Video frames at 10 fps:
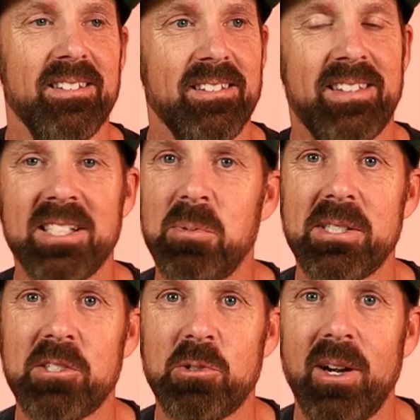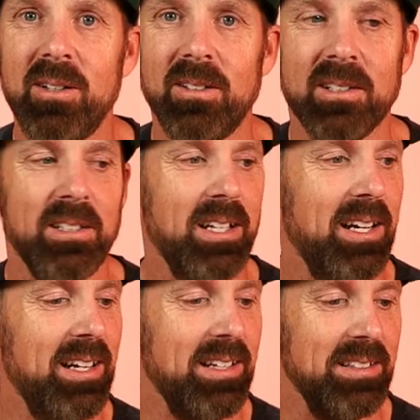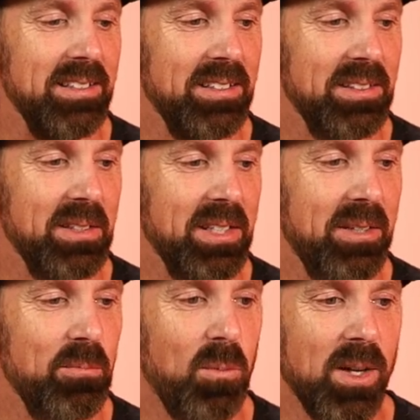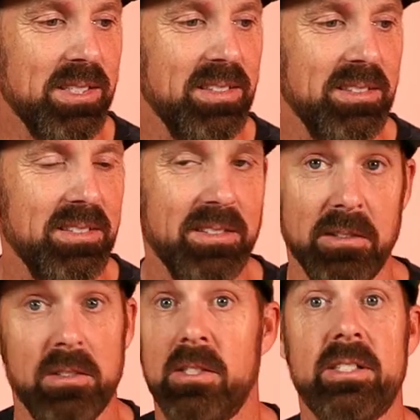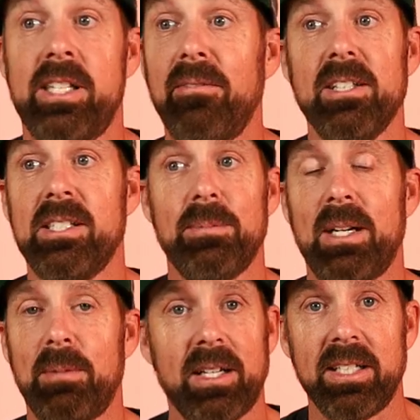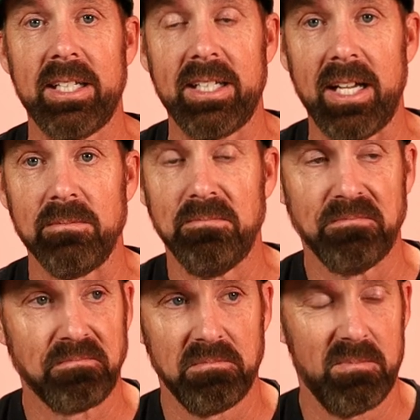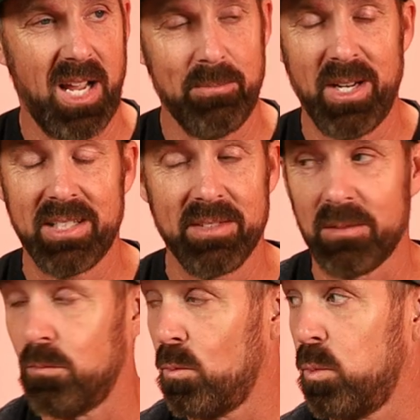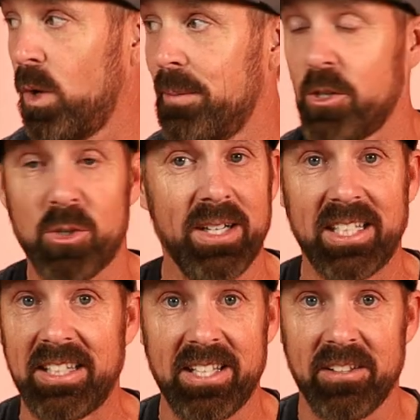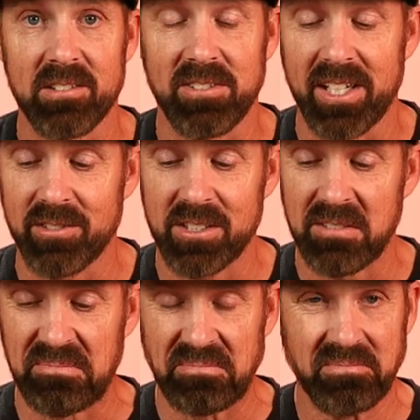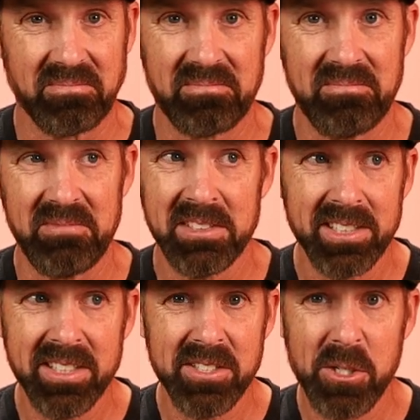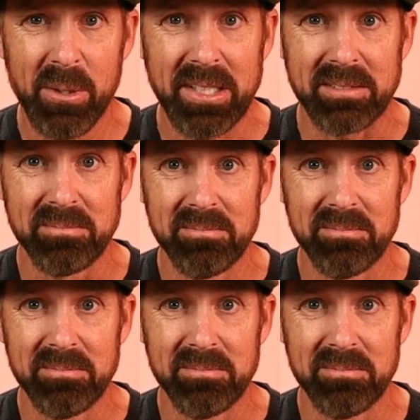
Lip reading: This was a struggle. It wasn't, it's definitely something I'm not gonna get again. I'm not even gonna worry about trying any of the other flavors. I didn't enjoy it.